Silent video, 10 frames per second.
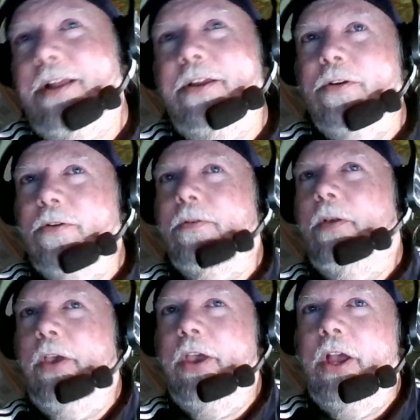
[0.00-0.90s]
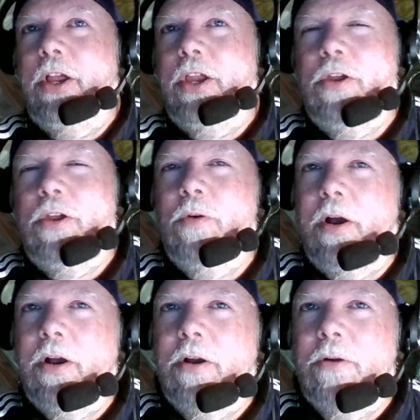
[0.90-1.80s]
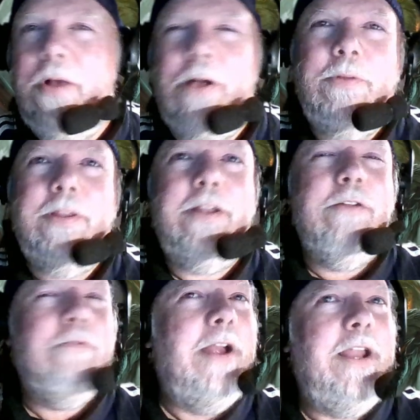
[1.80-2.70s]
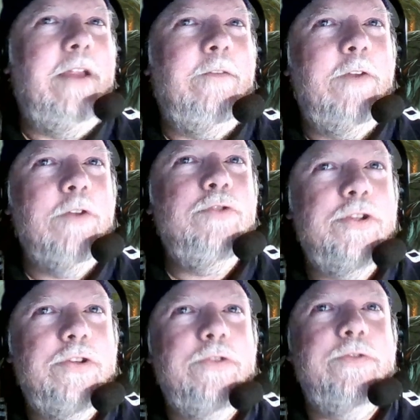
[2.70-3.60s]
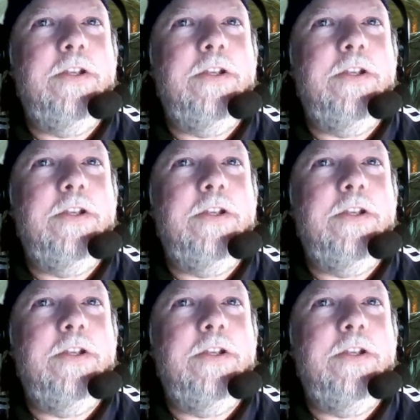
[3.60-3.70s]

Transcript: Now you're you are well within your right if you choose to